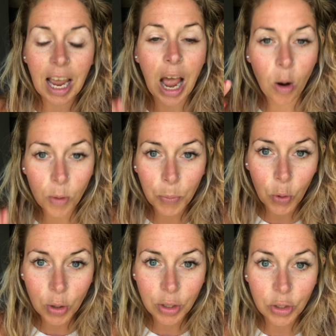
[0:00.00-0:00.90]
how
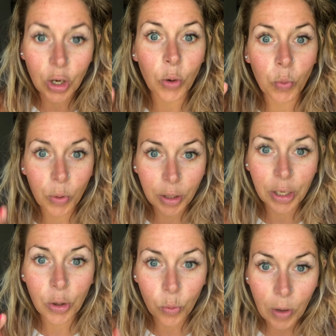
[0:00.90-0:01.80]
important a really
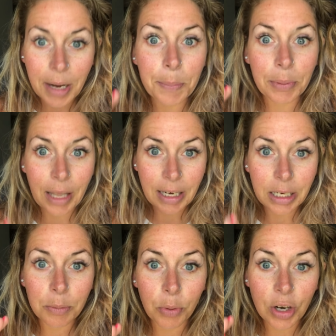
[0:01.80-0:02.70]
great
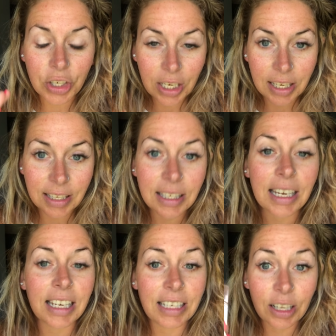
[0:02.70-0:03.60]
blending brush is
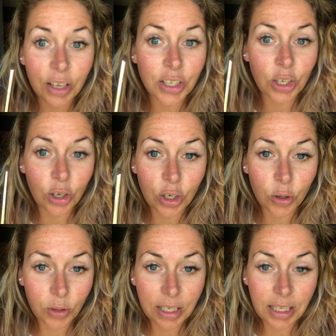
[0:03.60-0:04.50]
until I started
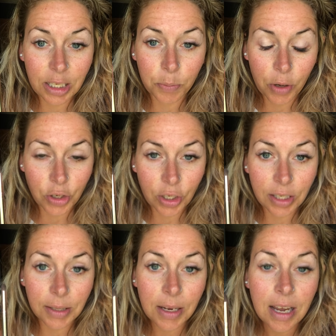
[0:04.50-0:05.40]
using these
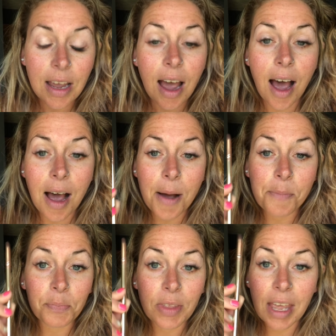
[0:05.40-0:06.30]
brushes.
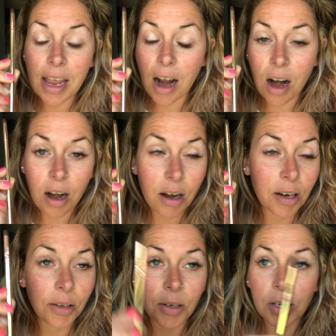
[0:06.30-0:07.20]
They
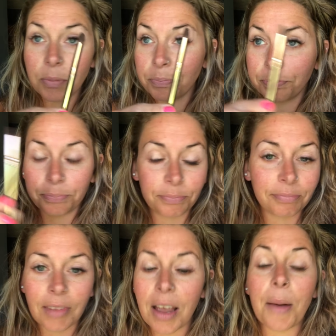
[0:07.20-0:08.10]
are
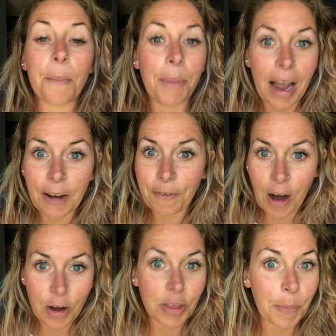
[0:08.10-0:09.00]
by
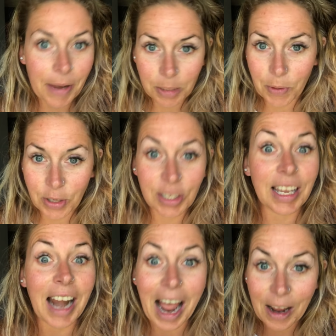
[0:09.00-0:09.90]
far the best brushes
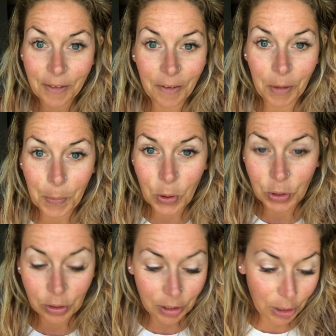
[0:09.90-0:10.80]
that I've ever
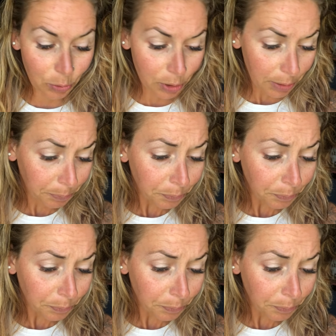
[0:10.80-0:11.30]
personally used.